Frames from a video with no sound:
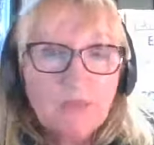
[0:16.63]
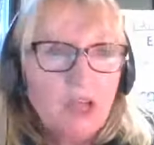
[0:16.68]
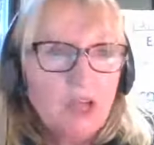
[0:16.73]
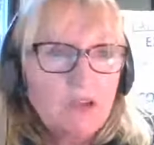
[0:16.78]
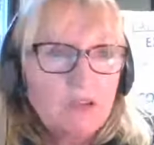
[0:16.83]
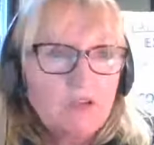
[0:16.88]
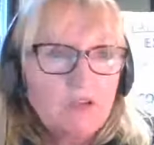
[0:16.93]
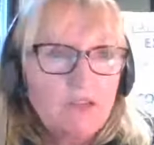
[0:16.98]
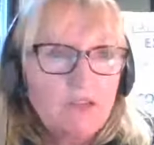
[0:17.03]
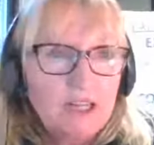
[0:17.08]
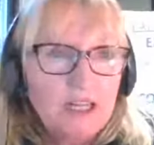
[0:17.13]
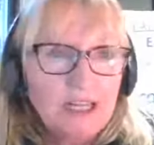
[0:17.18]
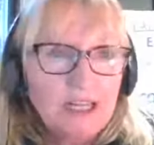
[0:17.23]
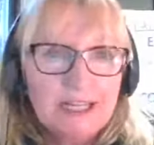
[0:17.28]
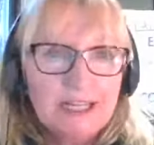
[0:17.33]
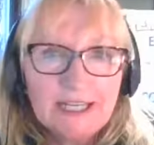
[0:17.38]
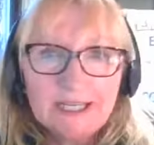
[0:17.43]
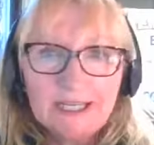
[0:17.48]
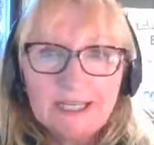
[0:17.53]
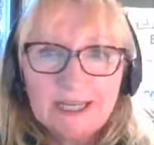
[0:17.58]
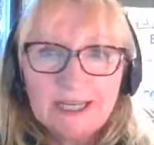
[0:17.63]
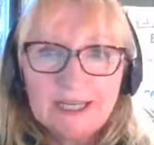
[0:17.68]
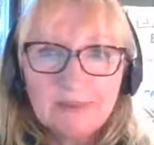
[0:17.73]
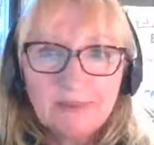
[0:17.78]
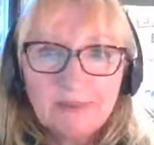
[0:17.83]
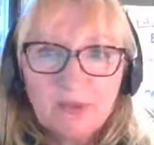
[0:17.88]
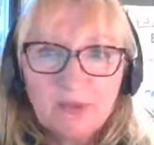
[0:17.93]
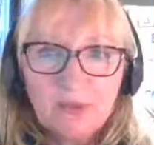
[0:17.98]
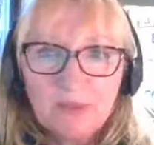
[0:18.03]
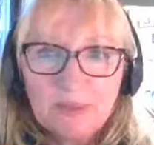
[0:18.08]
Hopefully, that
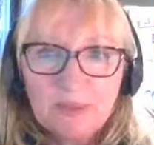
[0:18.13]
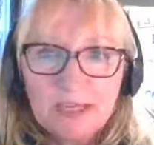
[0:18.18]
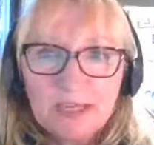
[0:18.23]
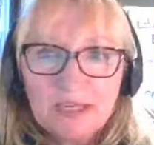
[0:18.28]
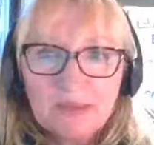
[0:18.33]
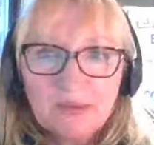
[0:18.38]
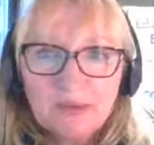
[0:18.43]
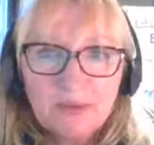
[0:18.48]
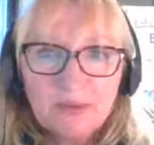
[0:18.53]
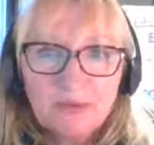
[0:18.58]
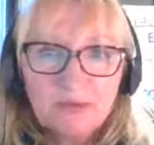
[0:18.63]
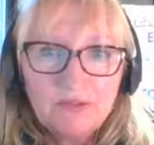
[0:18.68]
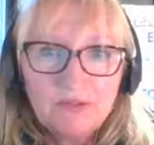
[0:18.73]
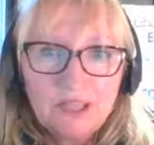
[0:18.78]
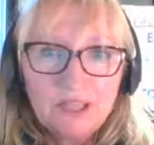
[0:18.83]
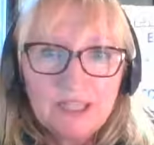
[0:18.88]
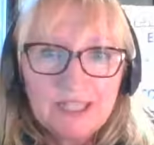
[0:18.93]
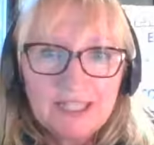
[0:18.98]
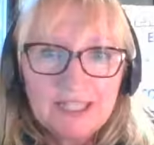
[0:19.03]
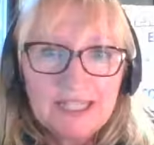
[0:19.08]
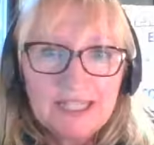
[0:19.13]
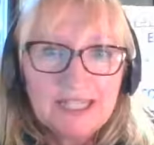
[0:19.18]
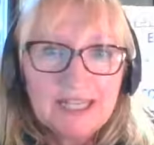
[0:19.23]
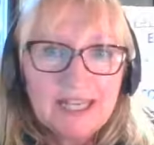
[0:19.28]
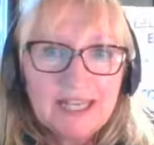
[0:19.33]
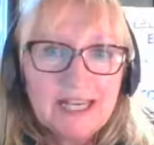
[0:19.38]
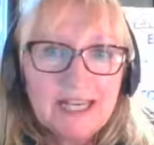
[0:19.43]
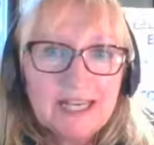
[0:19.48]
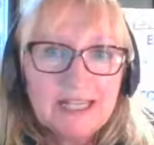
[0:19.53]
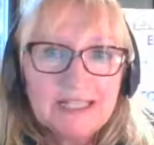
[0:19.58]
will be all fine,
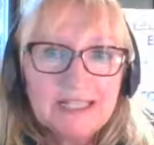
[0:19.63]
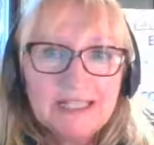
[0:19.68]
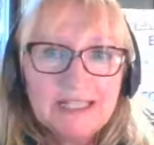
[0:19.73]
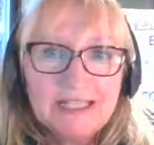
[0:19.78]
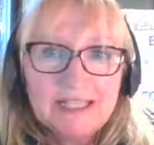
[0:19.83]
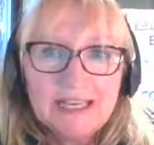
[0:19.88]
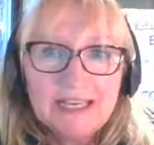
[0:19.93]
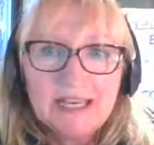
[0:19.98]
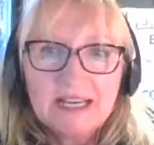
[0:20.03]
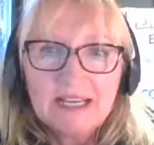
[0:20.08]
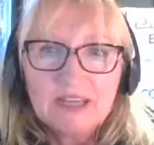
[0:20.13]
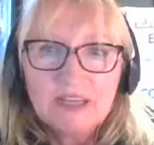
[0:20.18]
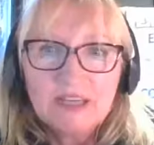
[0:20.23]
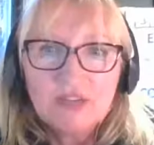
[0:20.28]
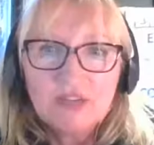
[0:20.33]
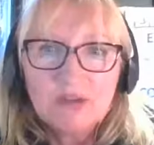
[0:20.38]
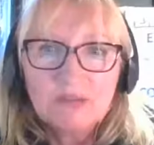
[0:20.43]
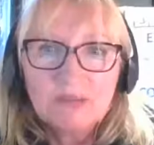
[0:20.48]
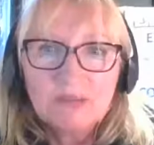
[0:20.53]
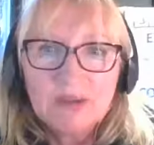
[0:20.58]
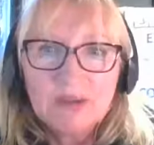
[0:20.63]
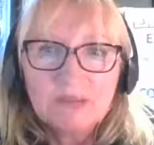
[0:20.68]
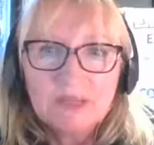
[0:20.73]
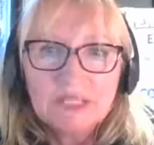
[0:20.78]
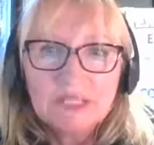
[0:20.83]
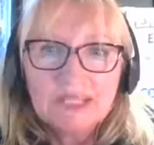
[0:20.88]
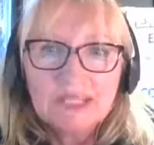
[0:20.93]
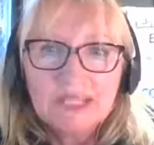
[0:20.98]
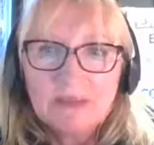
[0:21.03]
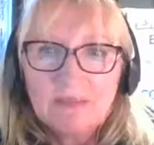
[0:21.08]
and uh, you should be able
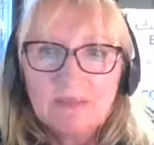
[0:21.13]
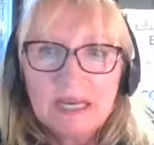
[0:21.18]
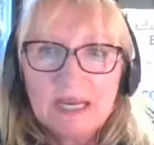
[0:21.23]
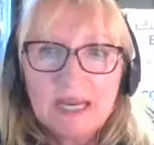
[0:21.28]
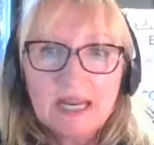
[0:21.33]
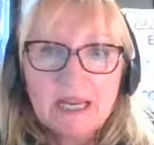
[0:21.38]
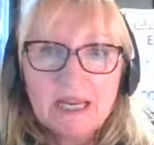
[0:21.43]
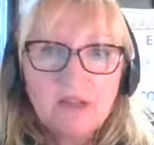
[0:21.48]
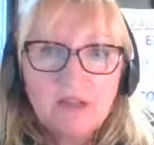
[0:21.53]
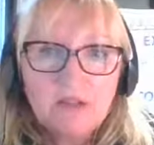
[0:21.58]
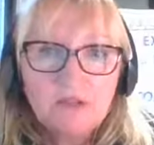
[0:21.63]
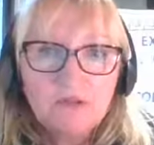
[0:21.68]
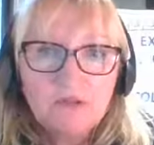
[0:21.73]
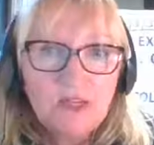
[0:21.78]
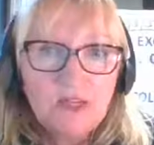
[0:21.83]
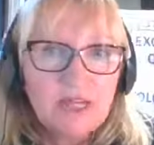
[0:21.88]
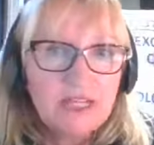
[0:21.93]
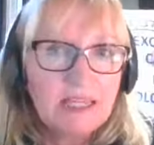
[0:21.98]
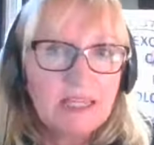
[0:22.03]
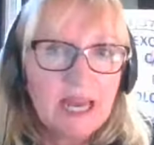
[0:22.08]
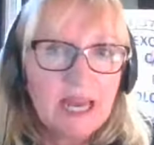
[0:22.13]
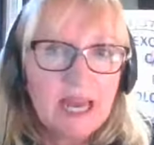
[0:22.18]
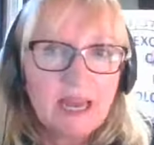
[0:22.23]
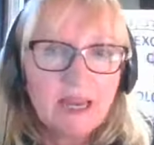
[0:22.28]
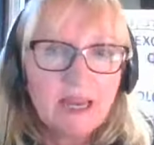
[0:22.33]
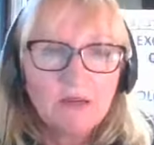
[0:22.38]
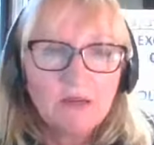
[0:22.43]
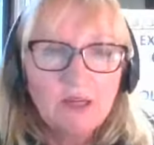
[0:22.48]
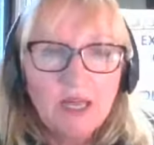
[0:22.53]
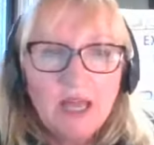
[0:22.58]
to see me in your feed
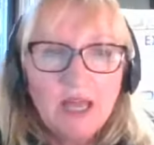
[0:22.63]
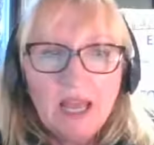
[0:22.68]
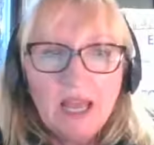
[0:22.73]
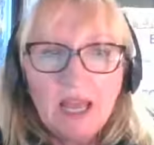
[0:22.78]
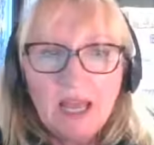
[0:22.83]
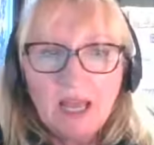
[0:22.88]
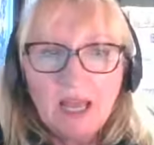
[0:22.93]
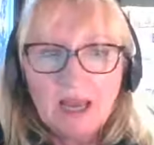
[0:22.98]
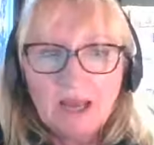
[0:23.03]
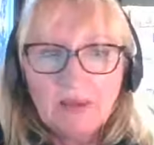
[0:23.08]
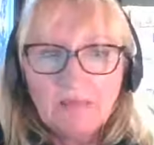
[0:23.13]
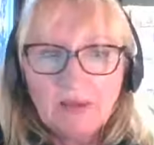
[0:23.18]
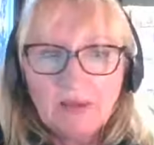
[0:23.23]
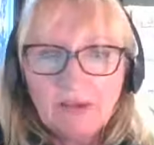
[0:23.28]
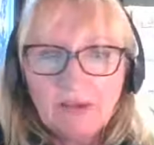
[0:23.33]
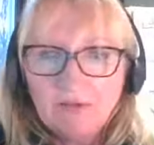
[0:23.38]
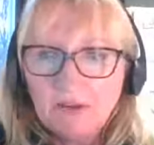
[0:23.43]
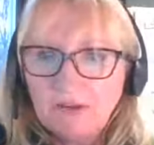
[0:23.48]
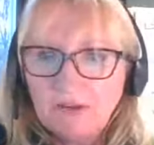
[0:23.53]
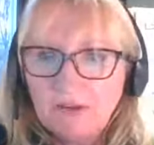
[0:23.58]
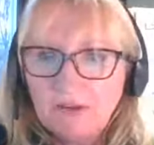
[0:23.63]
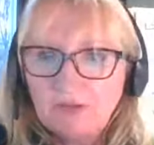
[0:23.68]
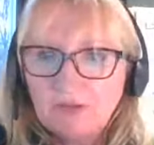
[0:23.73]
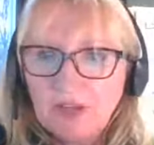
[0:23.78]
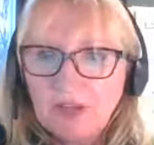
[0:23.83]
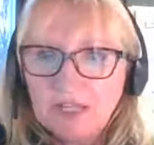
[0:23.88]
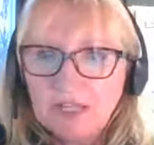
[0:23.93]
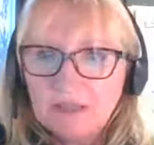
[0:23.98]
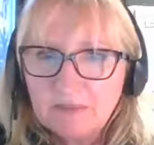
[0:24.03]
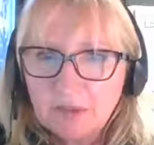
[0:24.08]
now um, if you're on
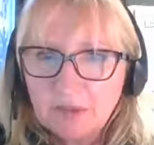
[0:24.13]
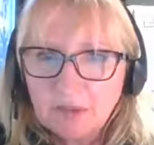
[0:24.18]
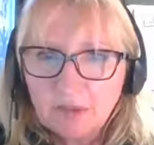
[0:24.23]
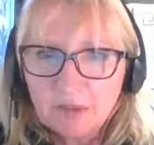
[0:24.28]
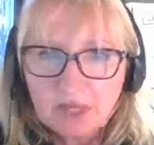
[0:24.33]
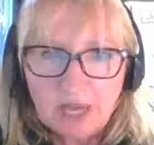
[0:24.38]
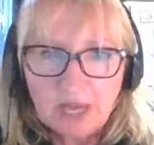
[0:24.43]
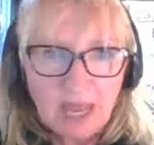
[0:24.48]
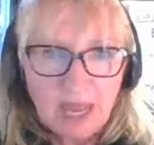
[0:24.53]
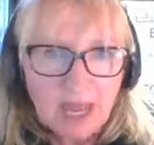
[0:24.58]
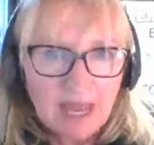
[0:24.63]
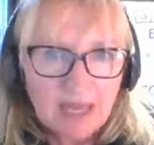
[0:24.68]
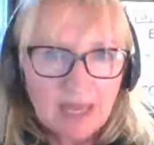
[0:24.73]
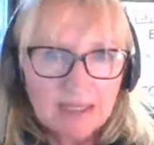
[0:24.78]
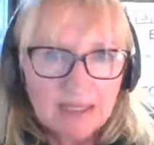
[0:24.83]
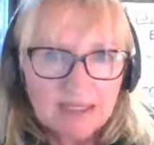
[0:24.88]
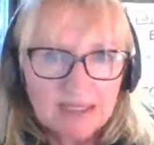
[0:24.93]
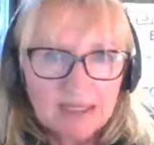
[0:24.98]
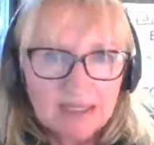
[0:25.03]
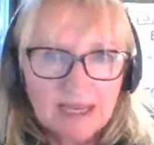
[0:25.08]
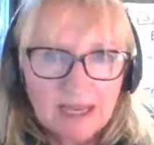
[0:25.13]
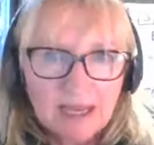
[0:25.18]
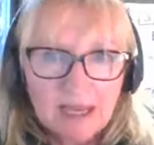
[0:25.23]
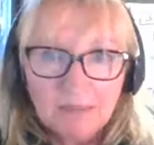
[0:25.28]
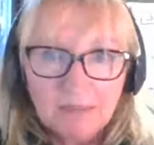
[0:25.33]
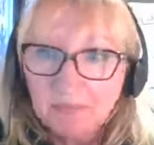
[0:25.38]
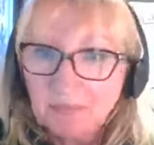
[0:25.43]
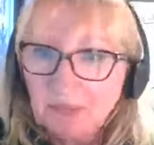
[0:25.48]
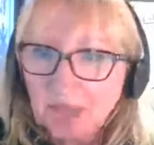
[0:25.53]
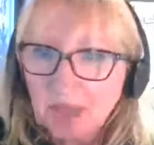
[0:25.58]
Facebook. And
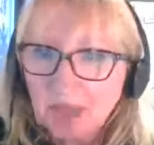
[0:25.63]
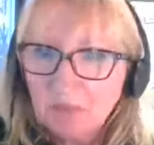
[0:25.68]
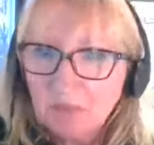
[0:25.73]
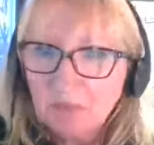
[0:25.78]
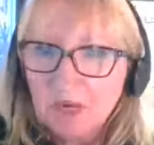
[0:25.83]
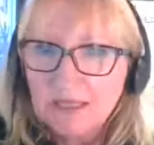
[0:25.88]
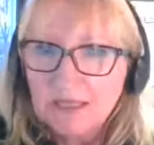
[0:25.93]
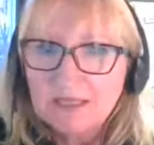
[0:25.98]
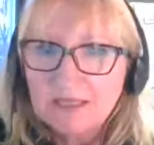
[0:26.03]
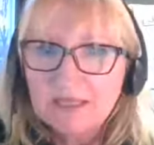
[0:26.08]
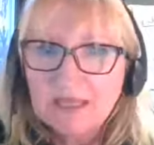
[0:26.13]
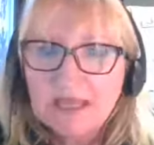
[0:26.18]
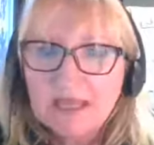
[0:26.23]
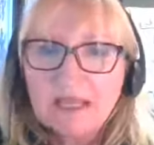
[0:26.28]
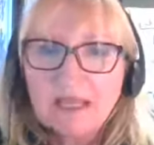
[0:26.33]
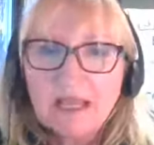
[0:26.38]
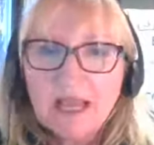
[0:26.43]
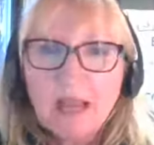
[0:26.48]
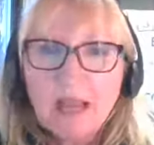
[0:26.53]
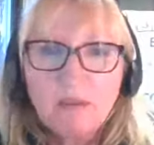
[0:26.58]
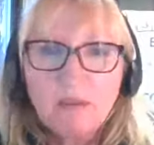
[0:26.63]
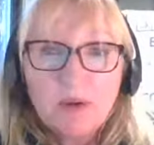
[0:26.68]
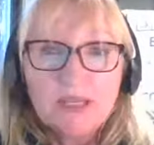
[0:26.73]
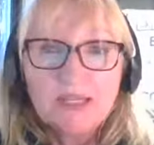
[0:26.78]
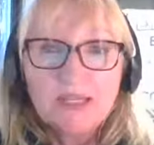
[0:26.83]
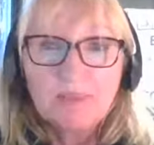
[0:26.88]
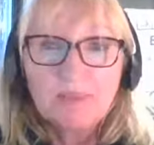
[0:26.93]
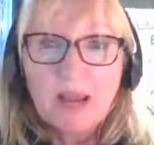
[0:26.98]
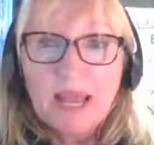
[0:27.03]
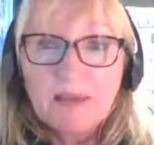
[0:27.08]
uh, press the uh, press
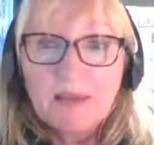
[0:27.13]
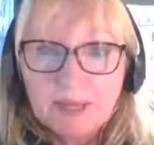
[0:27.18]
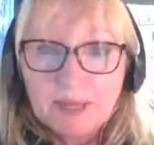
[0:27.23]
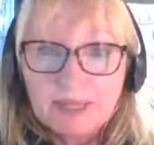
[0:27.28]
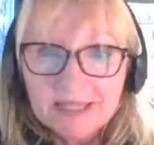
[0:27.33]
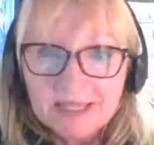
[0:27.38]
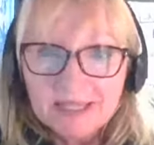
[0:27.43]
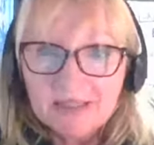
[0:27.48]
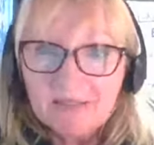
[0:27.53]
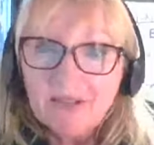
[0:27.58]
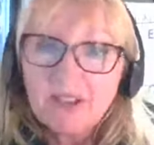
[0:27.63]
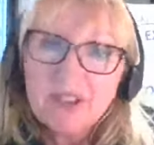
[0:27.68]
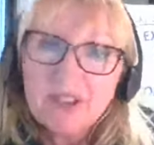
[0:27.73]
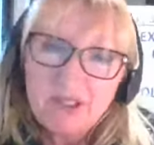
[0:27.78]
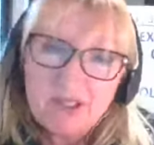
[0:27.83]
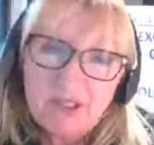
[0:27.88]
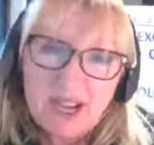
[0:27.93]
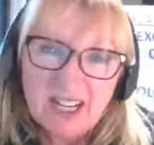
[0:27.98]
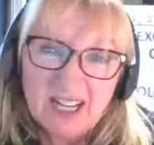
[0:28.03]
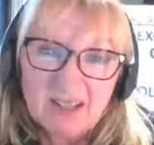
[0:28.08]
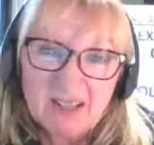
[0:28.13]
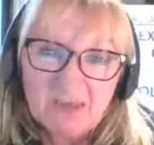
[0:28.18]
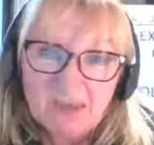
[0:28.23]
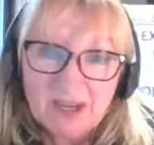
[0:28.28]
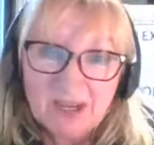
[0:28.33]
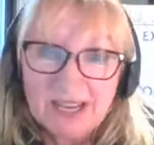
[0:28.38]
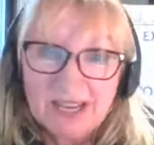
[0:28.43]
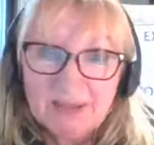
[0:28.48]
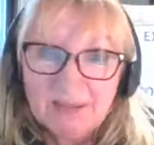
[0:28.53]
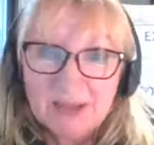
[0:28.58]
the play button if you actually
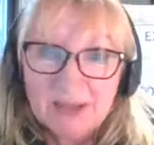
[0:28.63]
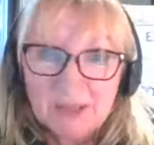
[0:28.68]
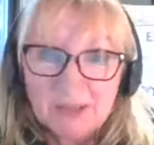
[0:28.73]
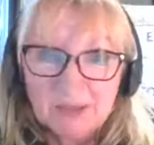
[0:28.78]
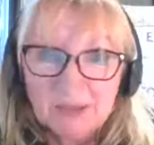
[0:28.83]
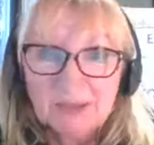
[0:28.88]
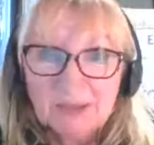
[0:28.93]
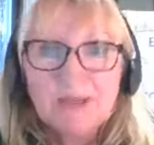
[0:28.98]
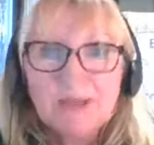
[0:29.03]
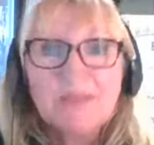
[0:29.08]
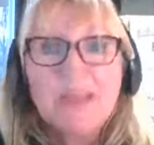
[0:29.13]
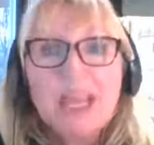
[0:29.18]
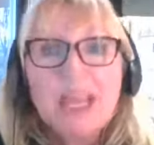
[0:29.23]
want to hear me talk.